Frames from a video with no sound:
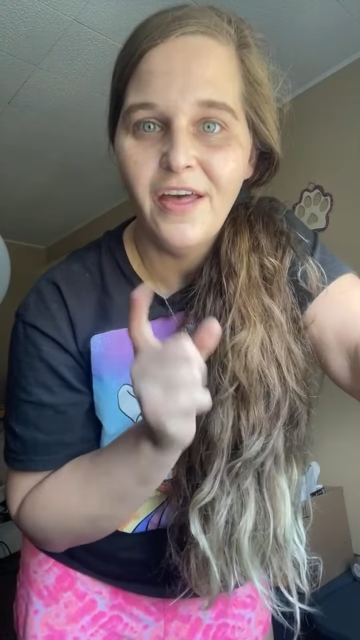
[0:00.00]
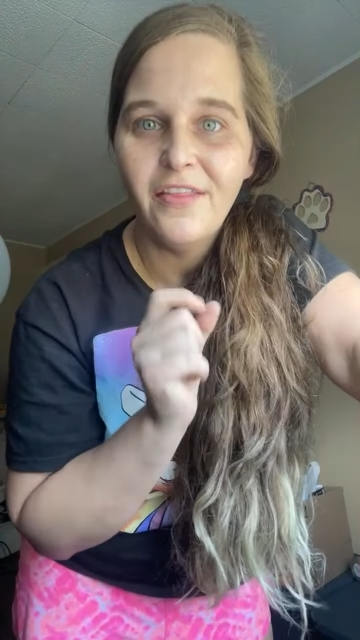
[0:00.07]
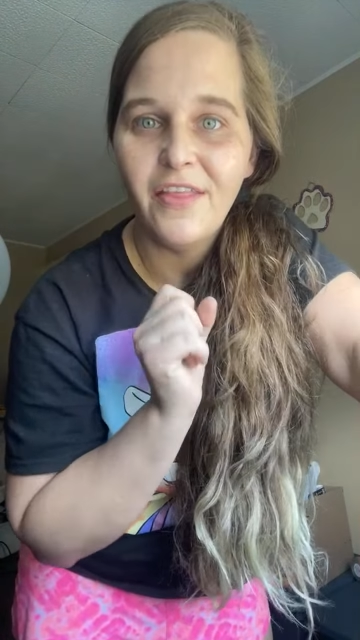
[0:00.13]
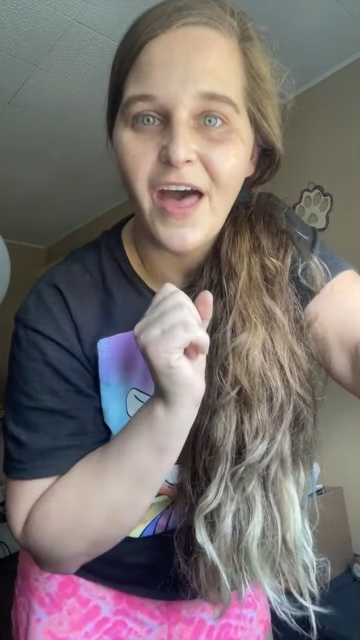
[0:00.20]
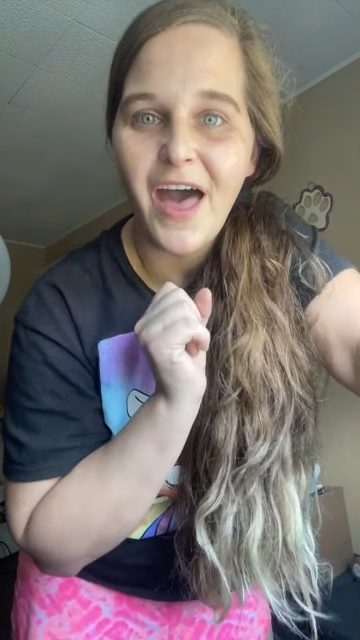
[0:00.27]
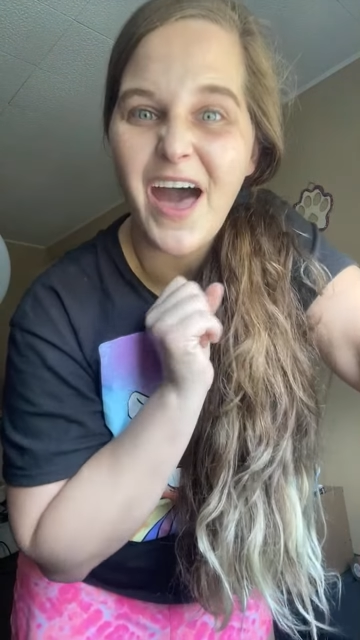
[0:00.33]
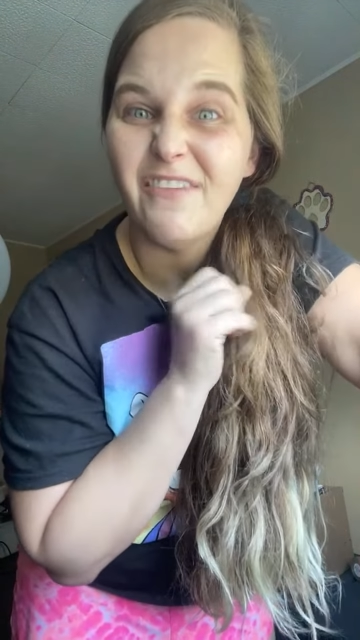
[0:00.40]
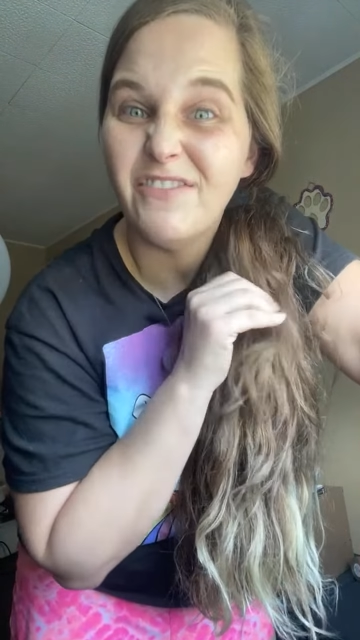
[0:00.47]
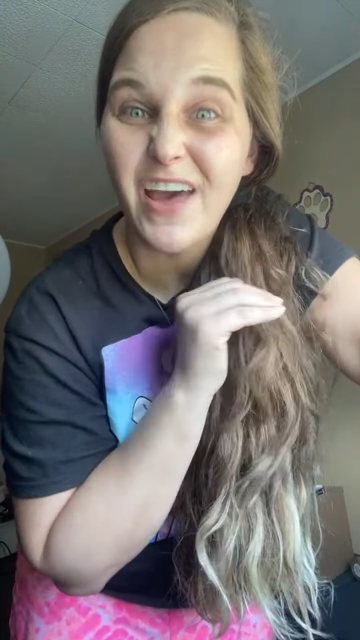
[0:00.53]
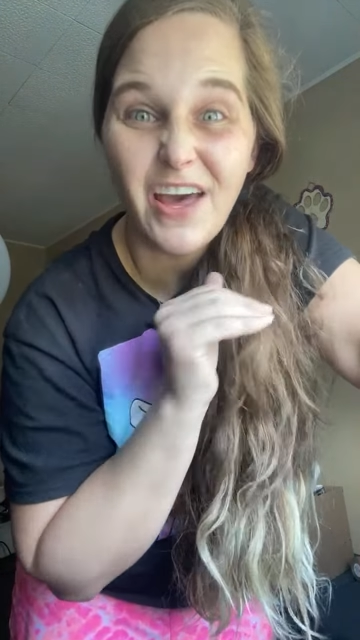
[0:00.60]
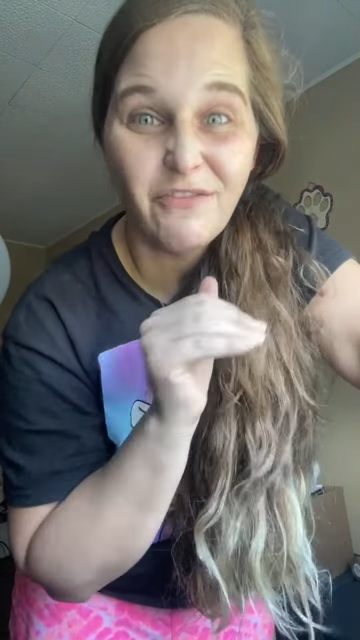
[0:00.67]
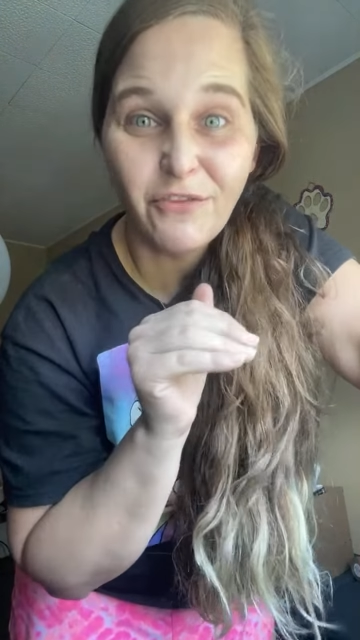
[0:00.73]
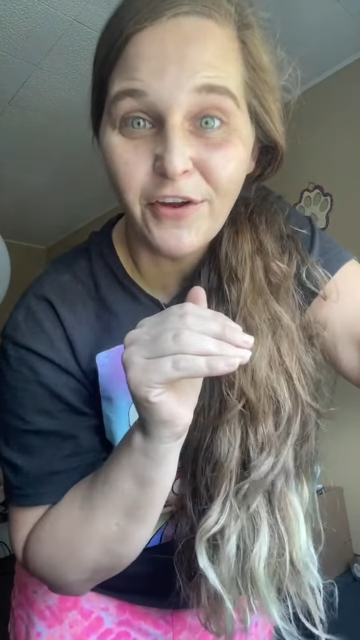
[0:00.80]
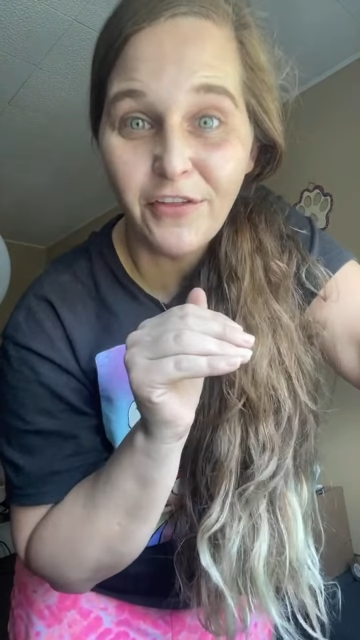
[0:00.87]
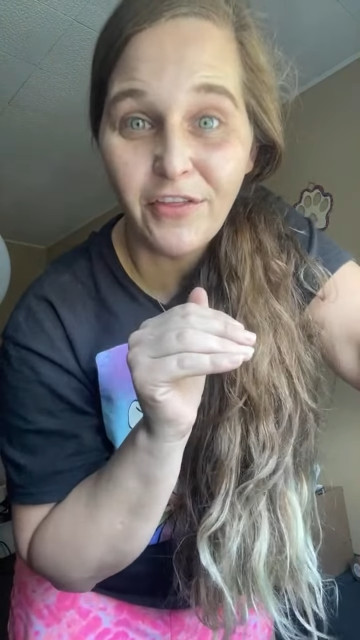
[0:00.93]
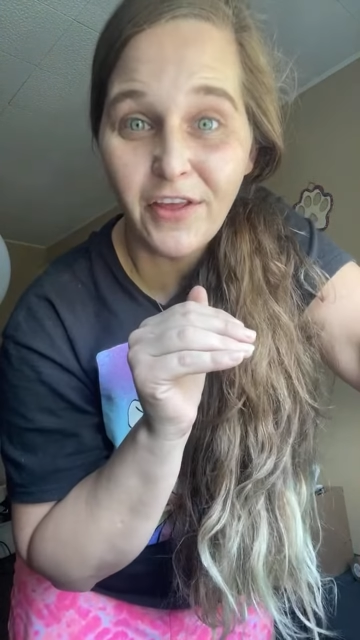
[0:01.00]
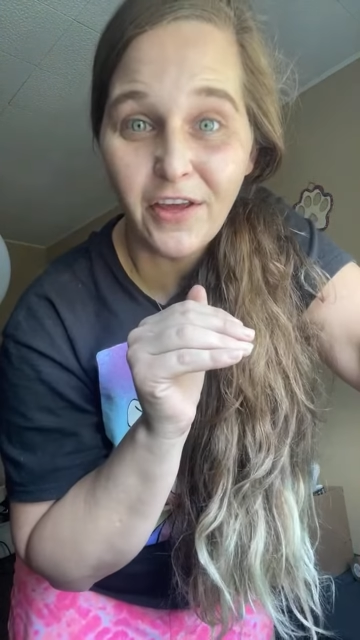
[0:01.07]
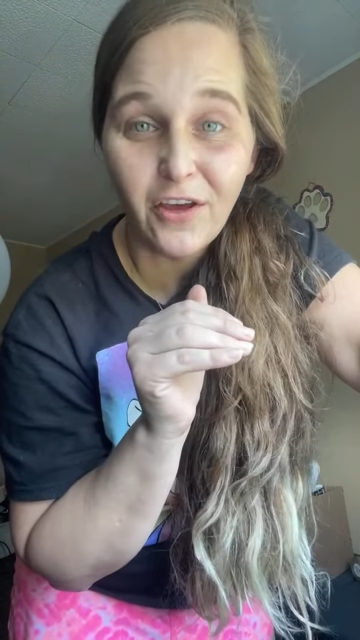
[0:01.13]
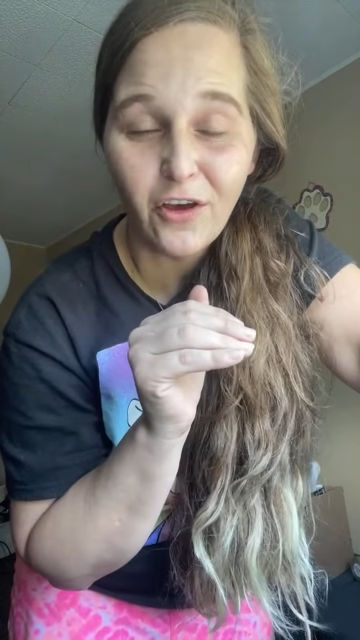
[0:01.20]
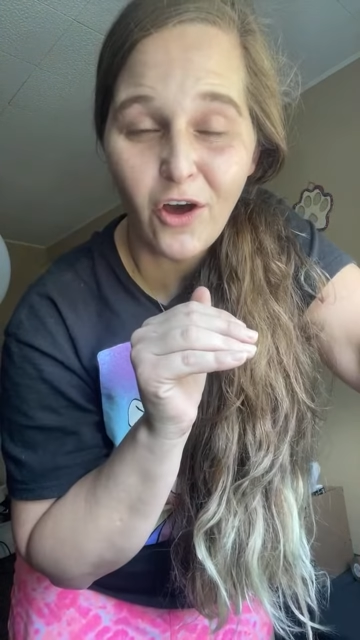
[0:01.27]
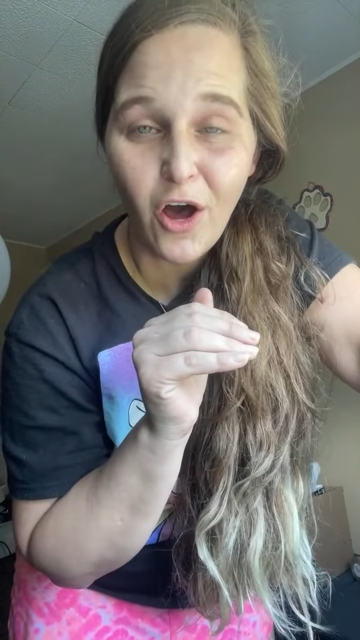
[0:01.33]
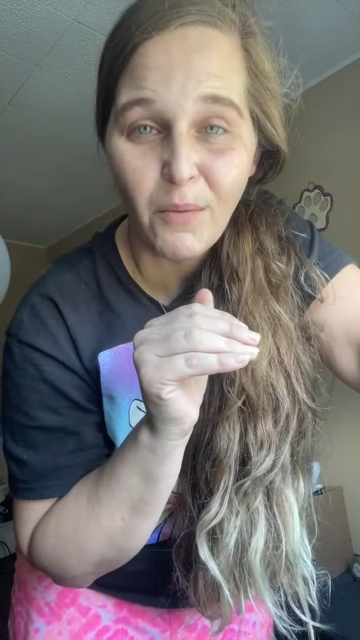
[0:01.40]
that have everything
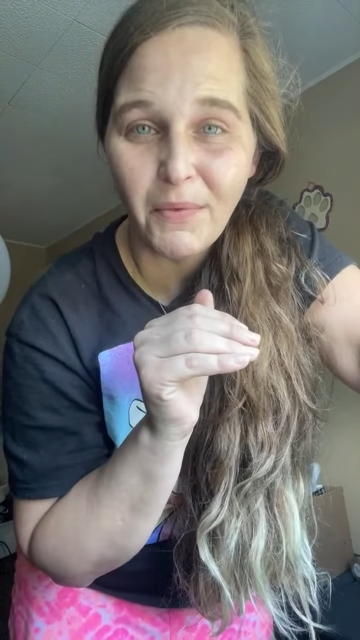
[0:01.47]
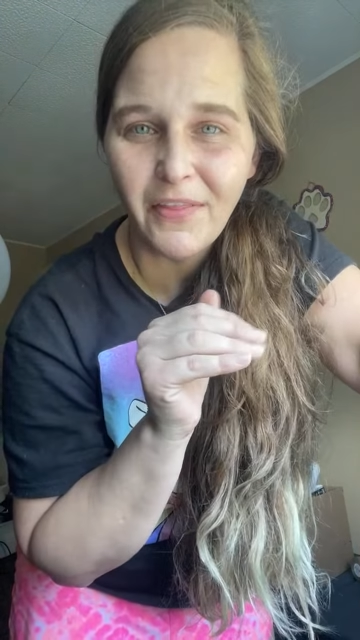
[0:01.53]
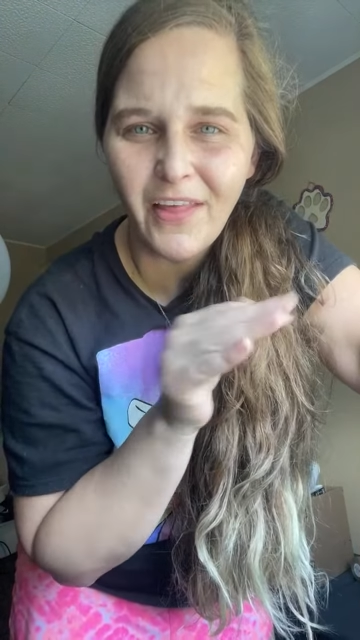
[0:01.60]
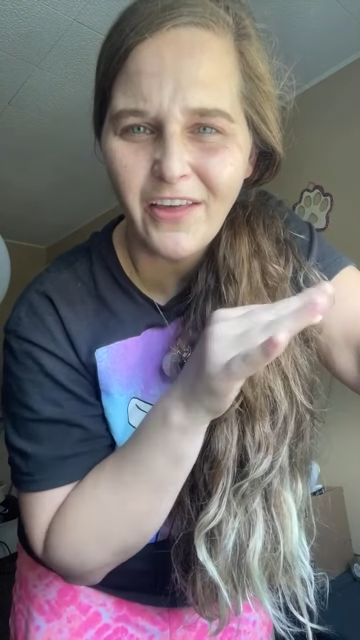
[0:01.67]
in common,